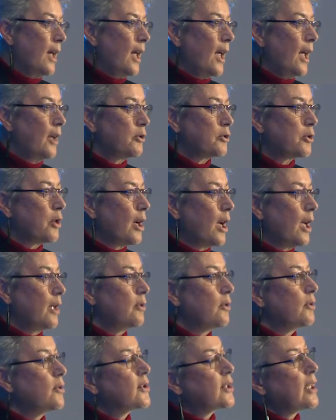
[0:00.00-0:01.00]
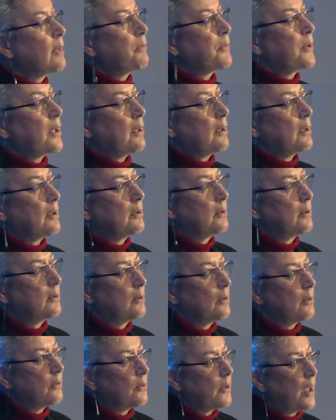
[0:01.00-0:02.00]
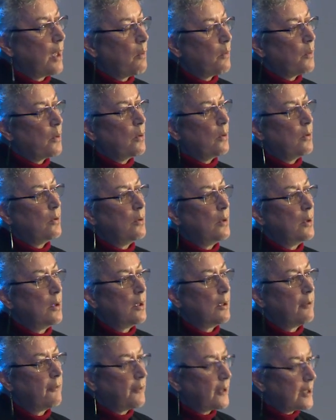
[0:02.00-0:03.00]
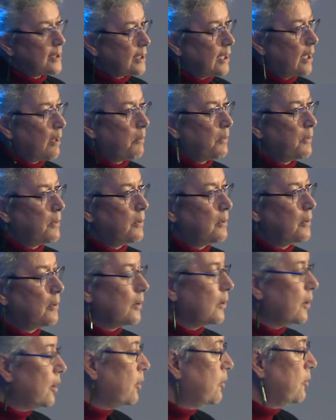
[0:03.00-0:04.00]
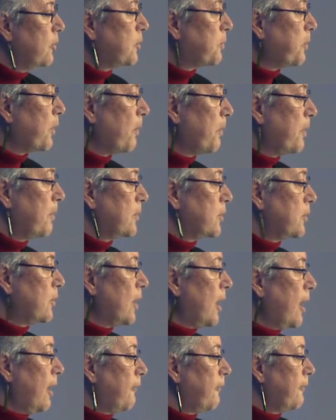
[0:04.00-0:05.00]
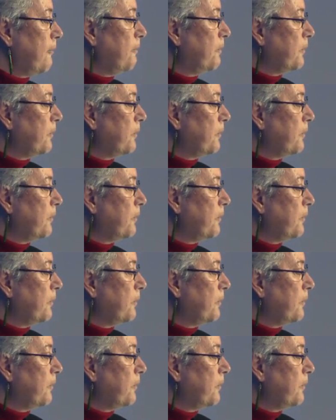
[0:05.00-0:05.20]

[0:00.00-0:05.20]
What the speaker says: and try and do something that will fix up the huge problems you have.